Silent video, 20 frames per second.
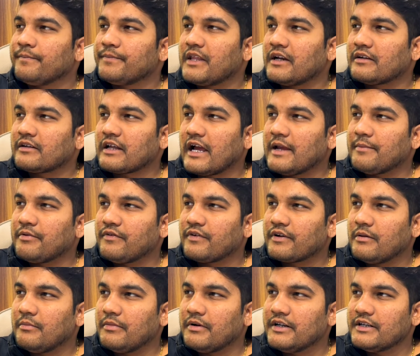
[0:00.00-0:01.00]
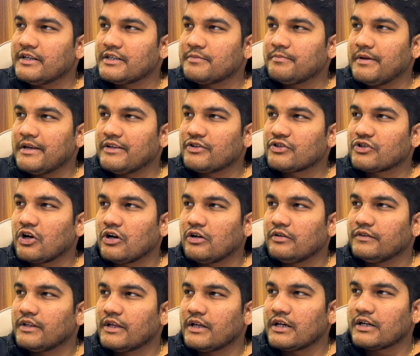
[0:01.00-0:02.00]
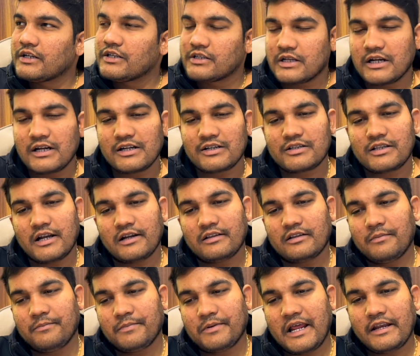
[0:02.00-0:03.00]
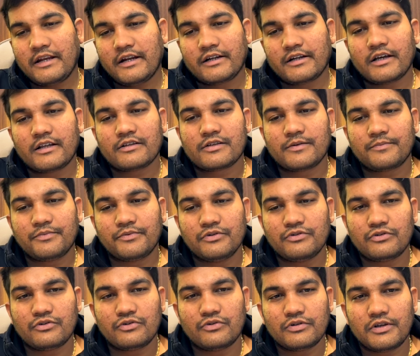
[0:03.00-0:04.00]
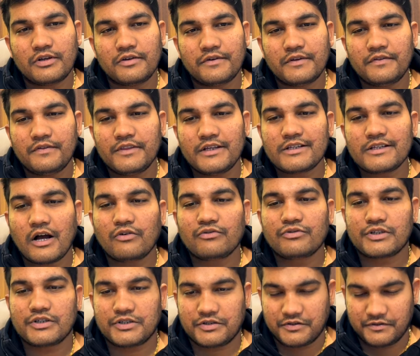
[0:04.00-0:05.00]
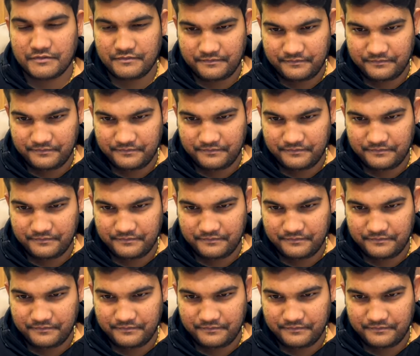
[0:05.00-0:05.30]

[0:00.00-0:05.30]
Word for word: the type of remedies based on the results that the planet are supposed to give in these houses.